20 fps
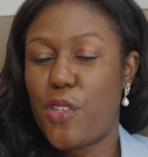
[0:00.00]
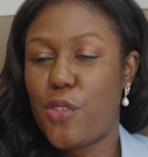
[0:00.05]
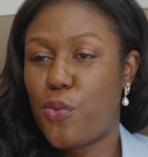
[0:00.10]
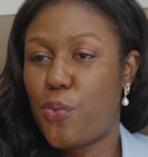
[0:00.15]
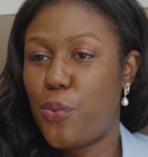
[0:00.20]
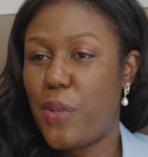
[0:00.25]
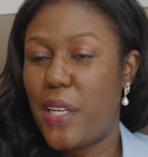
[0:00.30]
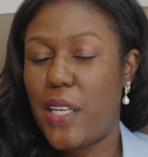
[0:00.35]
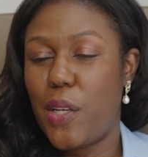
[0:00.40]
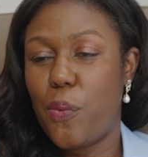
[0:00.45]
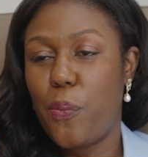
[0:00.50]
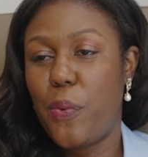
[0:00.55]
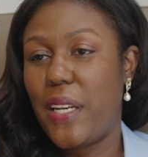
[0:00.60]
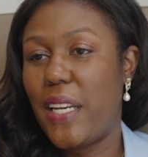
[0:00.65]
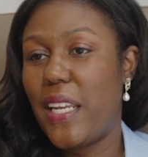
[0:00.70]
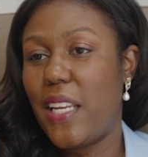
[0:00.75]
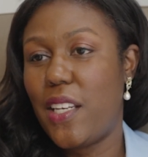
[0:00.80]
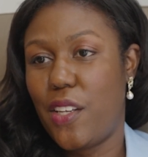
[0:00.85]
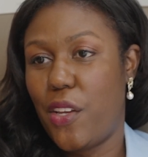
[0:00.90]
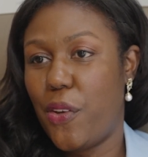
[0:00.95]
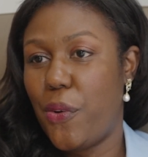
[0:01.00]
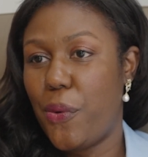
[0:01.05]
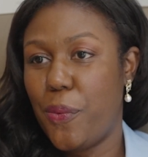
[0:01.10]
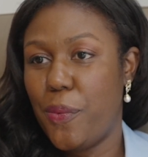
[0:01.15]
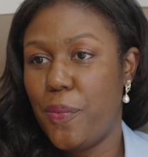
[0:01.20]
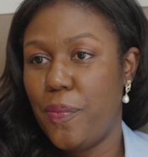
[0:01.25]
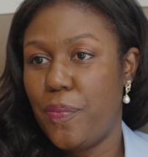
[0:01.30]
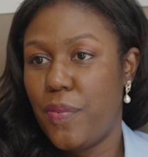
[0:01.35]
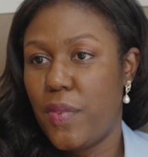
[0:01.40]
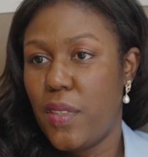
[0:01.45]
It's really within you.
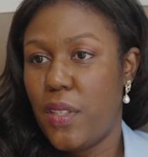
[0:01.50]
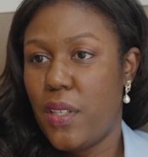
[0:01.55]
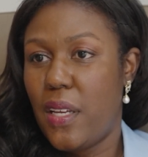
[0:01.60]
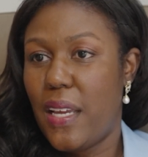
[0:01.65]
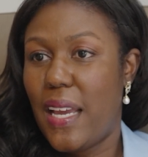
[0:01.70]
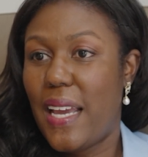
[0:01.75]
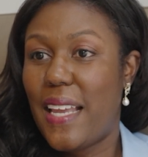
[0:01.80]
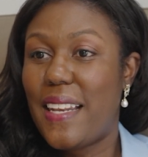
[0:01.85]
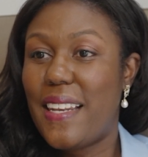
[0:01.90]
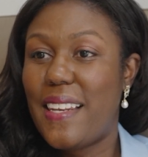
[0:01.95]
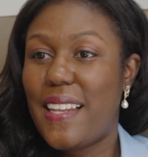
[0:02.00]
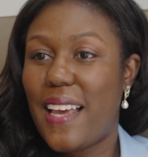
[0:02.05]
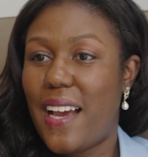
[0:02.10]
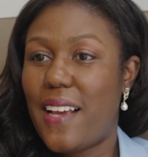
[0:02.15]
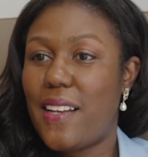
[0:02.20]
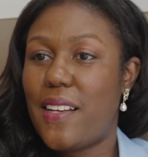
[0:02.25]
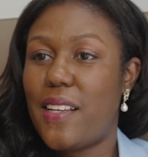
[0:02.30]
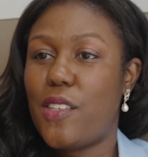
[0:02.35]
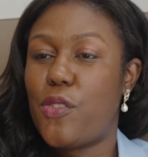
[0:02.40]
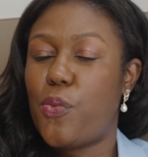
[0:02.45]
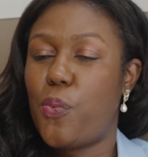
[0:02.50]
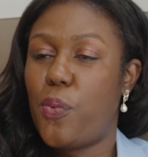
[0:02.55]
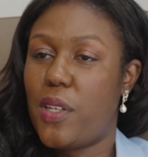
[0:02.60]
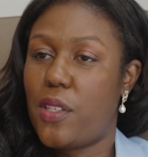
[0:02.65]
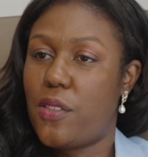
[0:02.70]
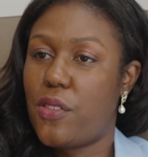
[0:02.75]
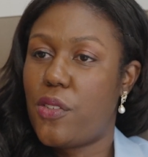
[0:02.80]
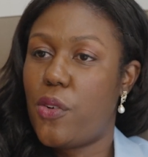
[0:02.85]
And that is what's